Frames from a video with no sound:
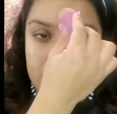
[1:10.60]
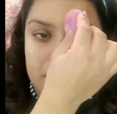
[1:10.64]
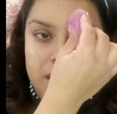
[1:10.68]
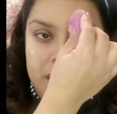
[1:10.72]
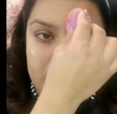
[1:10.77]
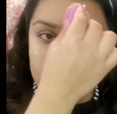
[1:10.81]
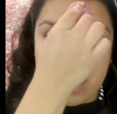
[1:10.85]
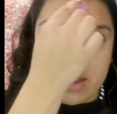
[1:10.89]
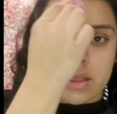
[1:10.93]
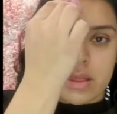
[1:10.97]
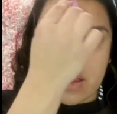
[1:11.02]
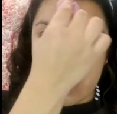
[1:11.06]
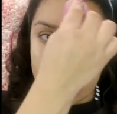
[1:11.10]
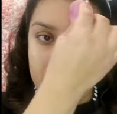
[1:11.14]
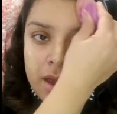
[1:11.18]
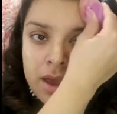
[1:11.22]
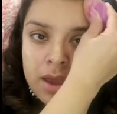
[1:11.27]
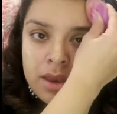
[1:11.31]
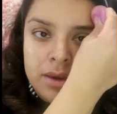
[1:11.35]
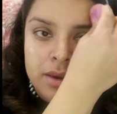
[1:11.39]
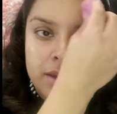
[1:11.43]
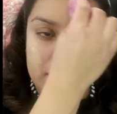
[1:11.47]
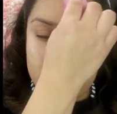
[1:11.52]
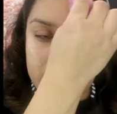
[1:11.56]
And
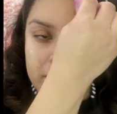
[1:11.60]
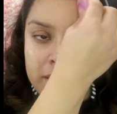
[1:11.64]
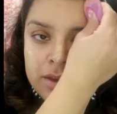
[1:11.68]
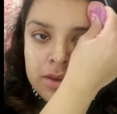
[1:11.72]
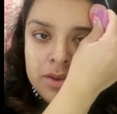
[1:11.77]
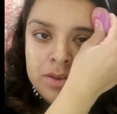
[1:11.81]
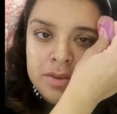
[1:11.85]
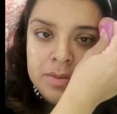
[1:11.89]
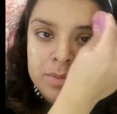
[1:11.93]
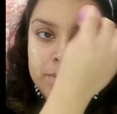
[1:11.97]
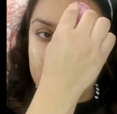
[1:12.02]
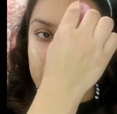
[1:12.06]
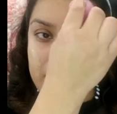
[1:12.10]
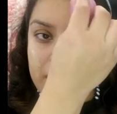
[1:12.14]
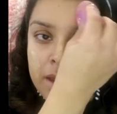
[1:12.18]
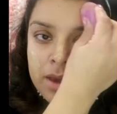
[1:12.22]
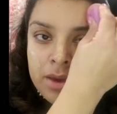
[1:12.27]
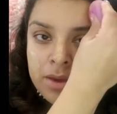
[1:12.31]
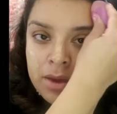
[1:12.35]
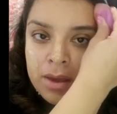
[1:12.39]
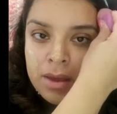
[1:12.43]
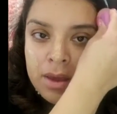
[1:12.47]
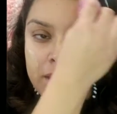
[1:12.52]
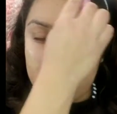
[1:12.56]
then I'm going to use
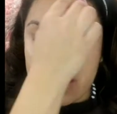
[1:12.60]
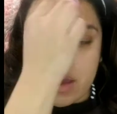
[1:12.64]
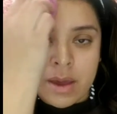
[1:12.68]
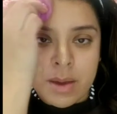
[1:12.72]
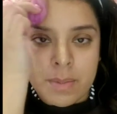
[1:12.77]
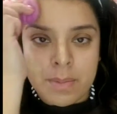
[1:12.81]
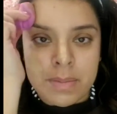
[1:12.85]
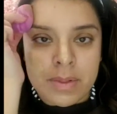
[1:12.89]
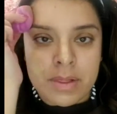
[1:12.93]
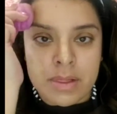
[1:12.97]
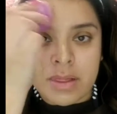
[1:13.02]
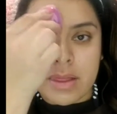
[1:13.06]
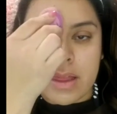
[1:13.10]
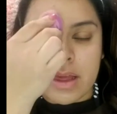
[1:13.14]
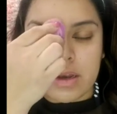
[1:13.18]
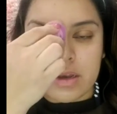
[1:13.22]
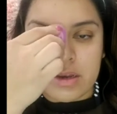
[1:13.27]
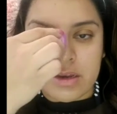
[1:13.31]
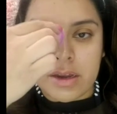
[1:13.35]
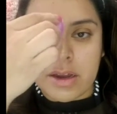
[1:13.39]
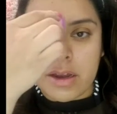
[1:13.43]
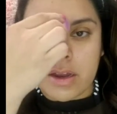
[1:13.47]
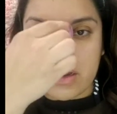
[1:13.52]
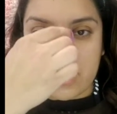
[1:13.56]
my
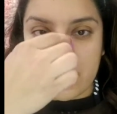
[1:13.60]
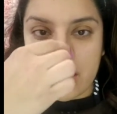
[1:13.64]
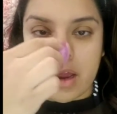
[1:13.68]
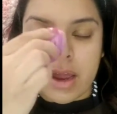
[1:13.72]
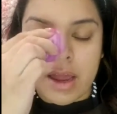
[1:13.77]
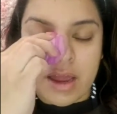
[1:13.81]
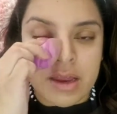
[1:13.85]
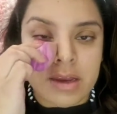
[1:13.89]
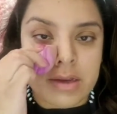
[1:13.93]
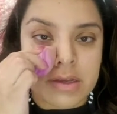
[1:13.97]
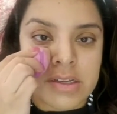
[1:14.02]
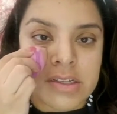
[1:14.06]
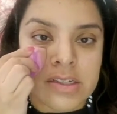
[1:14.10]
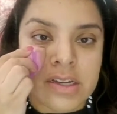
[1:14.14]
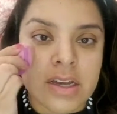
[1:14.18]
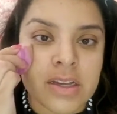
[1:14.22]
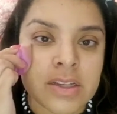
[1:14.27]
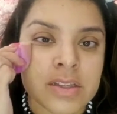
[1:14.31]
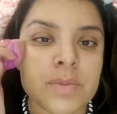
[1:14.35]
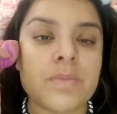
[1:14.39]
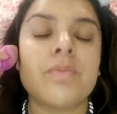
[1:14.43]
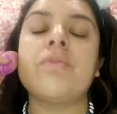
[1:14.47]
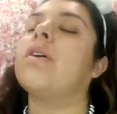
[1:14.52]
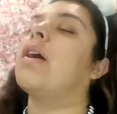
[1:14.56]
blender and
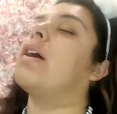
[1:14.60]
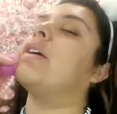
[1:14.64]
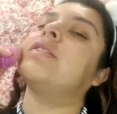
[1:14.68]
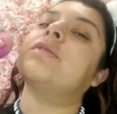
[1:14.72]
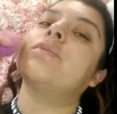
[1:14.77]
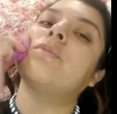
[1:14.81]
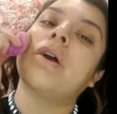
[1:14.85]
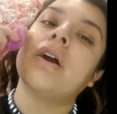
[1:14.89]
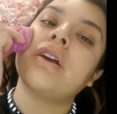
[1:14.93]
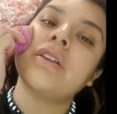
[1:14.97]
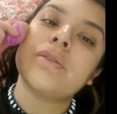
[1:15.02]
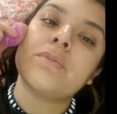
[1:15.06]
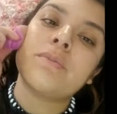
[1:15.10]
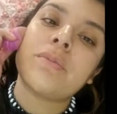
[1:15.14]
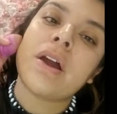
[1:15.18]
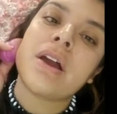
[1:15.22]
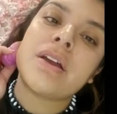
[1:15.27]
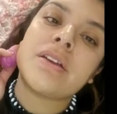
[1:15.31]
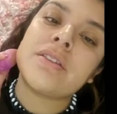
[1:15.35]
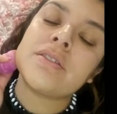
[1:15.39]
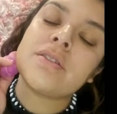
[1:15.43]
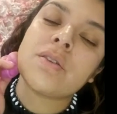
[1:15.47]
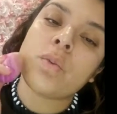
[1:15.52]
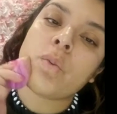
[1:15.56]
just press
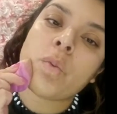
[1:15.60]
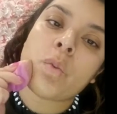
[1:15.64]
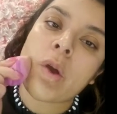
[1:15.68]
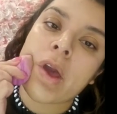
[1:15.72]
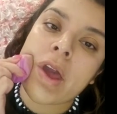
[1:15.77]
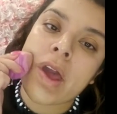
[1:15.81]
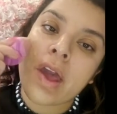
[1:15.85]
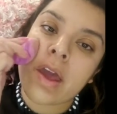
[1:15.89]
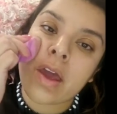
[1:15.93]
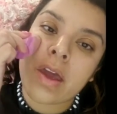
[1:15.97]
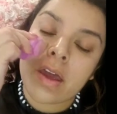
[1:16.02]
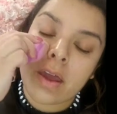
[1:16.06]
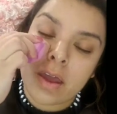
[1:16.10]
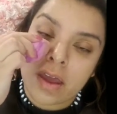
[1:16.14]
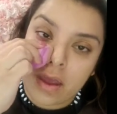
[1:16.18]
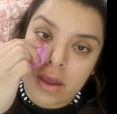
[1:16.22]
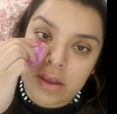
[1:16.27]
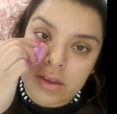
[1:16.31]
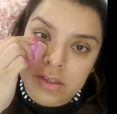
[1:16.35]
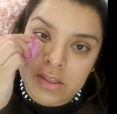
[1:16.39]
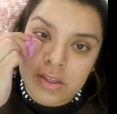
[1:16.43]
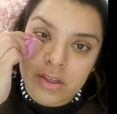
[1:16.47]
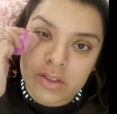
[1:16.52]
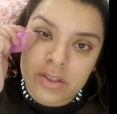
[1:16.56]
away.
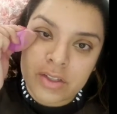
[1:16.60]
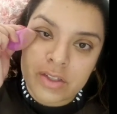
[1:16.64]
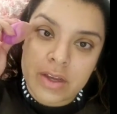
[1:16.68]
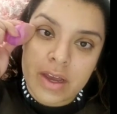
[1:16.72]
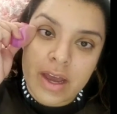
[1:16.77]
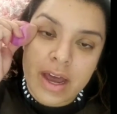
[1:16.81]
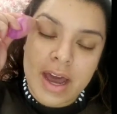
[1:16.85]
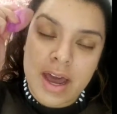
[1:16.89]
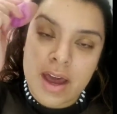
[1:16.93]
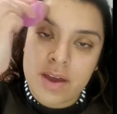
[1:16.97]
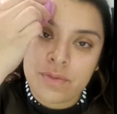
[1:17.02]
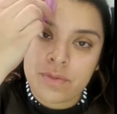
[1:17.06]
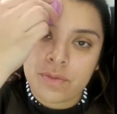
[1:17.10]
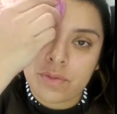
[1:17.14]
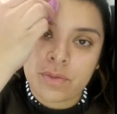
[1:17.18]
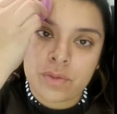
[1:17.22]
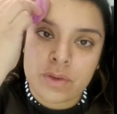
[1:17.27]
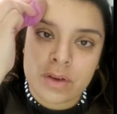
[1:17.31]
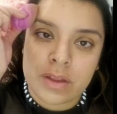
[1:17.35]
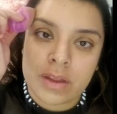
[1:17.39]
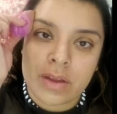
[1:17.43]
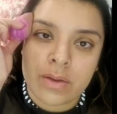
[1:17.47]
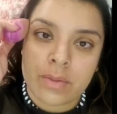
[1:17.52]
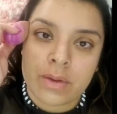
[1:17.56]
So to have
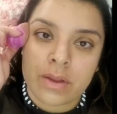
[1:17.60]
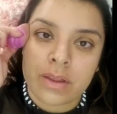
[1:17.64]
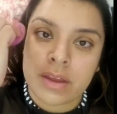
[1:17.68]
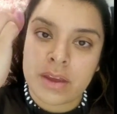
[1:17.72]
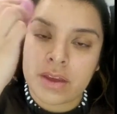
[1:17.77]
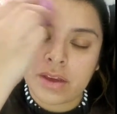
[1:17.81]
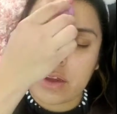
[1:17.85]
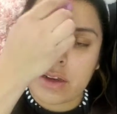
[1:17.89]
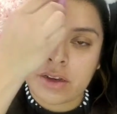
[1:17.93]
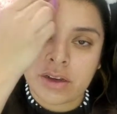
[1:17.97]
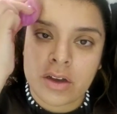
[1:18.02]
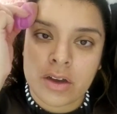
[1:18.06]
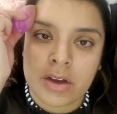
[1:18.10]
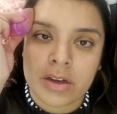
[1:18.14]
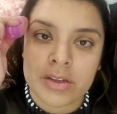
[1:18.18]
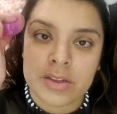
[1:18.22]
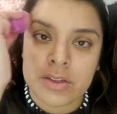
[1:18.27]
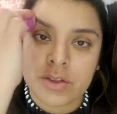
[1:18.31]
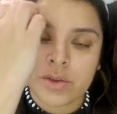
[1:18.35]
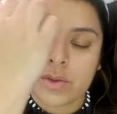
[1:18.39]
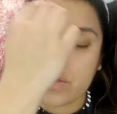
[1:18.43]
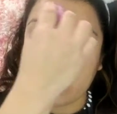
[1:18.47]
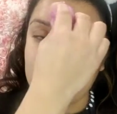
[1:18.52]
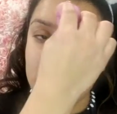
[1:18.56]
really good
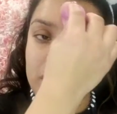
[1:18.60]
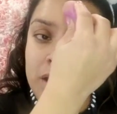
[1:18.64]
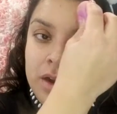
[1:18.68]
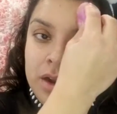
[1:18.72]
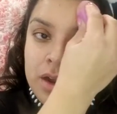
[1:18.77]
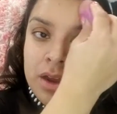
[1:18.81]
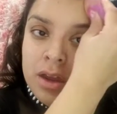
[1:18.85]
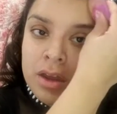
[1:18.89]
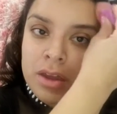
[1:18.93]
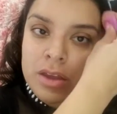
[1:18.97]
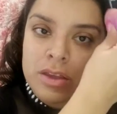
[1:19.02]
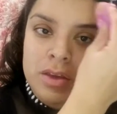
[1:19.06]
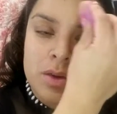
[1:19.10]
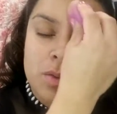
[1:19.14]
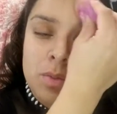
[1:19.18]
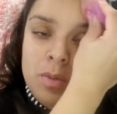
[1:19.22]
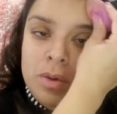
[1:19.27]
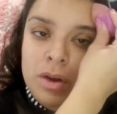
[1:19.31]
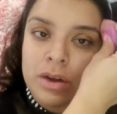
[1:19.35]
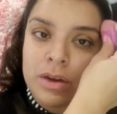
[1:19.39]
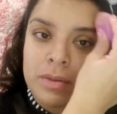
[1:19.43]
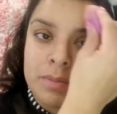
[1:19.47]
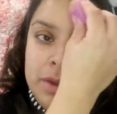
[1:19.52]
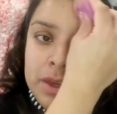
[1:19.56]
contour, you
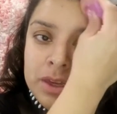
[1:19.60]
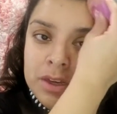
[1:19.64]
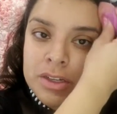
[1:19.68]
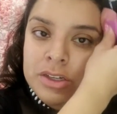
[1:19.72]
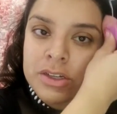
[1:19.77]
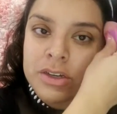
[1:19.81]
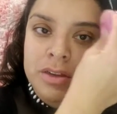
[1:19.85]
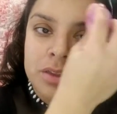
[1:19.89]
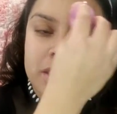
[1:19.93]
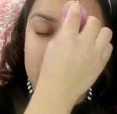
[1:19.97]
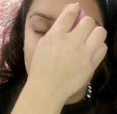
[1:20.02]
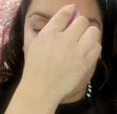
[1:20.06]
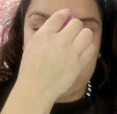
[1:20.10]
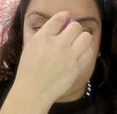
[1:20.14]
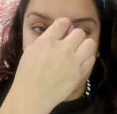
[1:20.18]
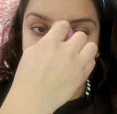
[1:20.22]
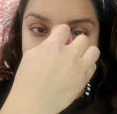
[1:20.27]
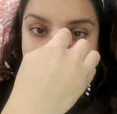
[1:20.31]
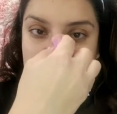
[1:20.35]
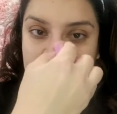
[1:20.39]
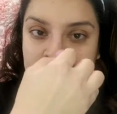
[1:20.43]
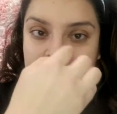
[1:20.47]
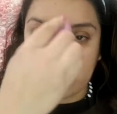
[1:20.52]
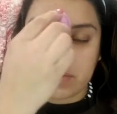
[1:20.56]
want to make sure that
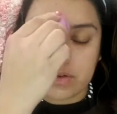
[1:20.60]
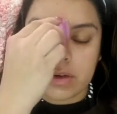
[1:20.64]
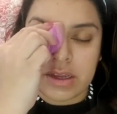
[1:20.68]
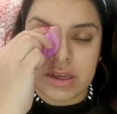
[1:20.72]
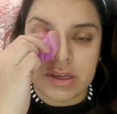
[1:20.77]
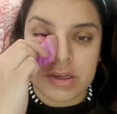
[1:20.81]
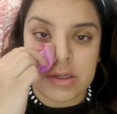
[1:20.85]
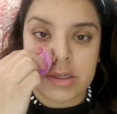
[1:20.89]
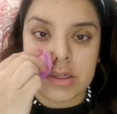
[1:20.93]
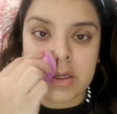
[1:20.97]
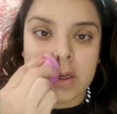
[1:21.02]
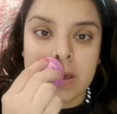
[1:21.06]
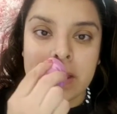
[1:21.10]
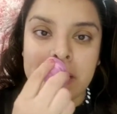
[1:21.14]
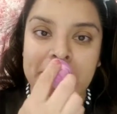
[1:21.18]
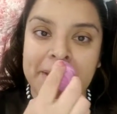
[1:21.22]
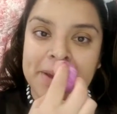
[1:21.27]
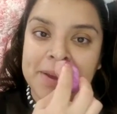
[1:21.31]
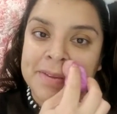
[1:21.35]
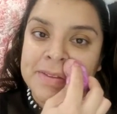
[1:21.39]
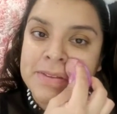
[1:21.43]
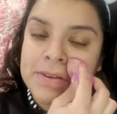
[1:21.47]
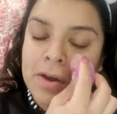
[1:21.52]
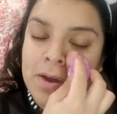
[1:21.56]
your foundation
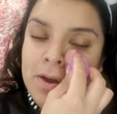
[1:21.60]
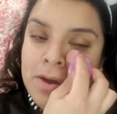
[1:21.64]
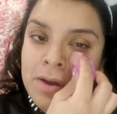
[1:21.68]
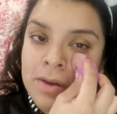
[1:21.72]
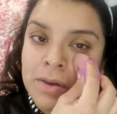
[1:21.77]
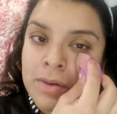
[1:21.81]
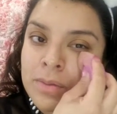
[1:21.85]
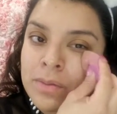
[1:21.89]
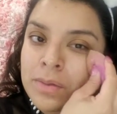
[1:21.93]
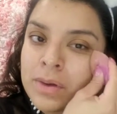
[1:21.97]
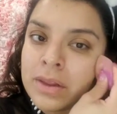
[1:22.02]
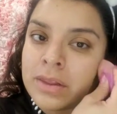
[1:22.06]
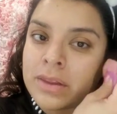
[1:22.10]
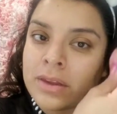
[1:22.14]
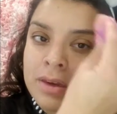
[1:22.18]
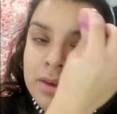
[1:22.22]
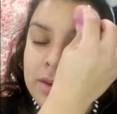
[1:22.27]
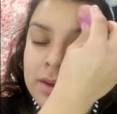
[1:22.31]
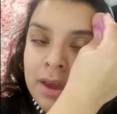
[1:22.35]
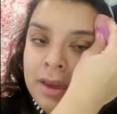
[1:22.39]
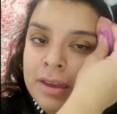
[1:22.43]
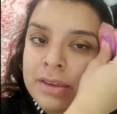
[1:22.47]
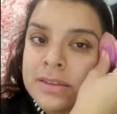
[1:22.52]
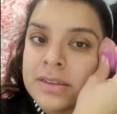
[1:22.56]
is on really
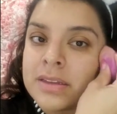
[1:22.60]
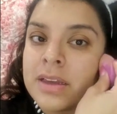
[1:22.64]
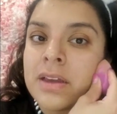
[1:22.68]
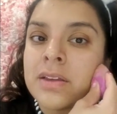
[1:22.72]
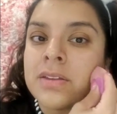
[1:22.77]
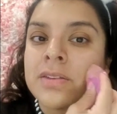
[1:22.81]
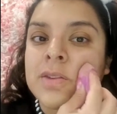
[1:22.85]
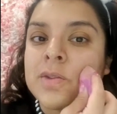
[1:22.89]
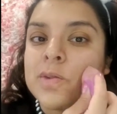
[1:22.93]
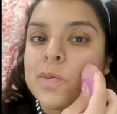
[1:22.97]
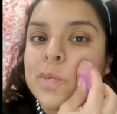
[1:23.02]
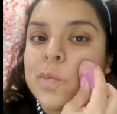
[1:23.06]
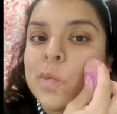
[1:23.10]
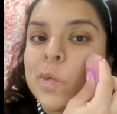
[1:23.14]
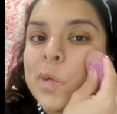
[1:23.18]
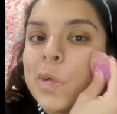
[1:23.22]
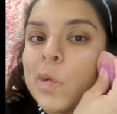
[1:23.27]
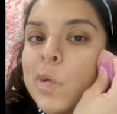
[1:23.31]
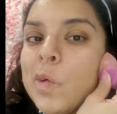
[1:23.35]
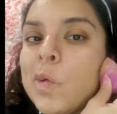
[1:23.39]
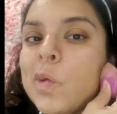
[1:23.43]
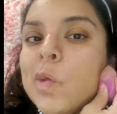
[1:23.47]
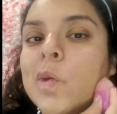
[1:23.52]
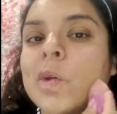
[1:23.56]
nice and
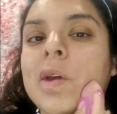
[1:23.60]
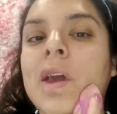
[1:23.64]
smooth.